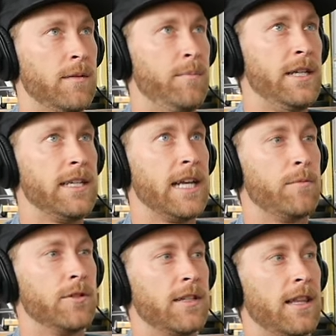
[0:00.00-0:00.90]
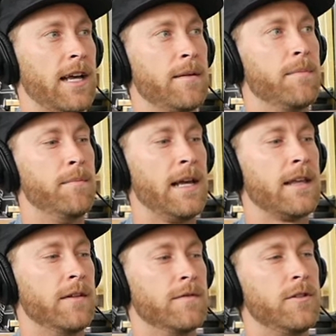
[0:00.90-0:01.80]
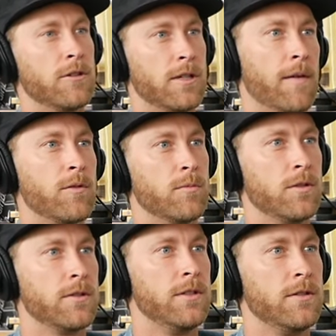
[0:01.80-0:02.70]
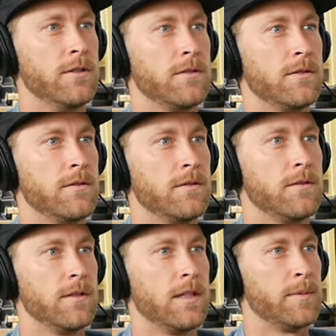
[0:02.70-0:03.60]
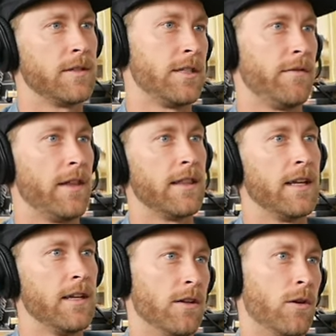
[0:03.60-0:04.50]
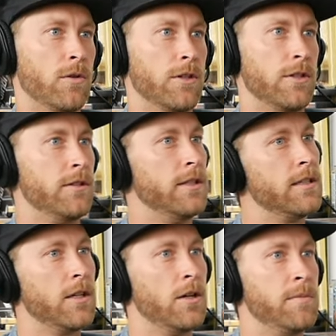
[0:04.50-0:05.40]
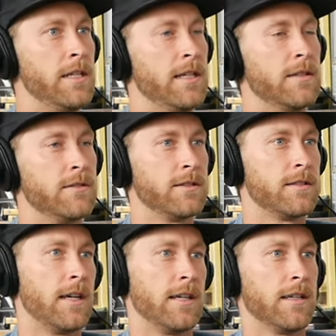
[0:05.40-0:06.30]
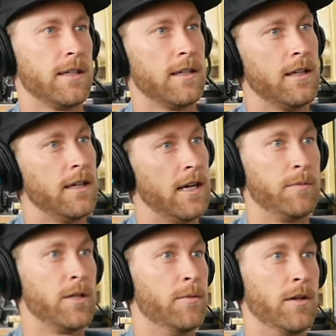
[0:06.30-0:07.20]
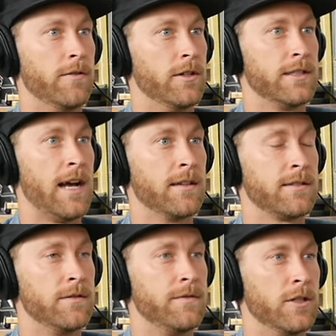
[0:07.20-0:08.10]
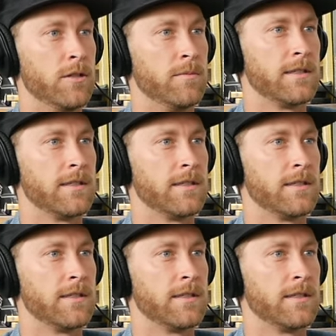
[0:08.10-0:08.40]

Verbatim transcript: being able to like make them feel comfortable too, especially if like the older dude didn't know me and it was just like, I'm coming over to his house to film.